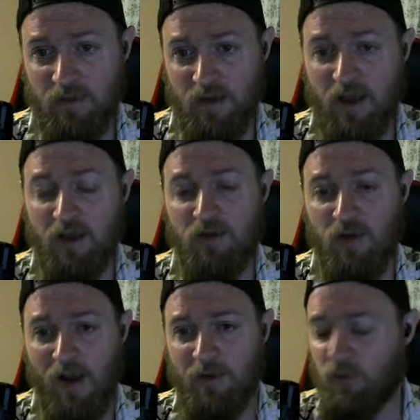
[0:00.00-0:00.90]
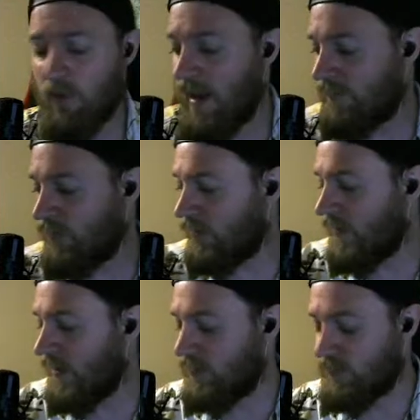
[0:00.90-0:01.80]
I could grab an array of all the
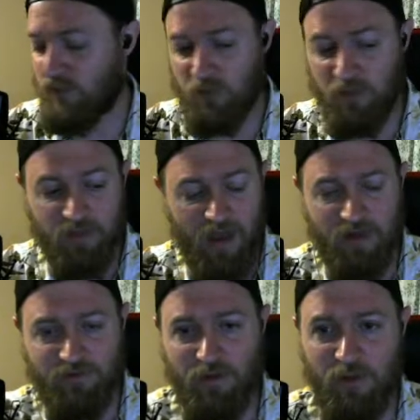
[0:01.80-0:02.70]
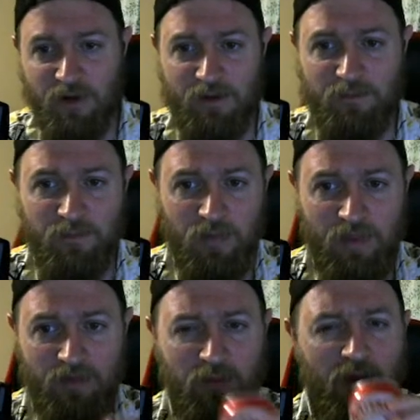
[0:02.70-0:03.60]
values and sort that if I wanted.
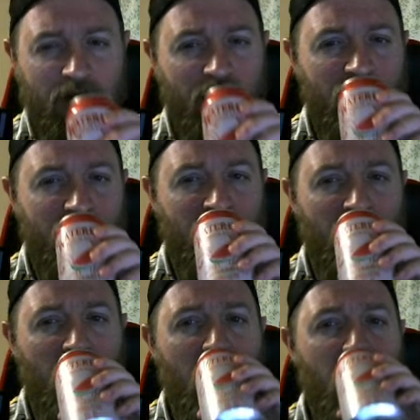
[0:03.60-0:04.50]
That's probably not useful.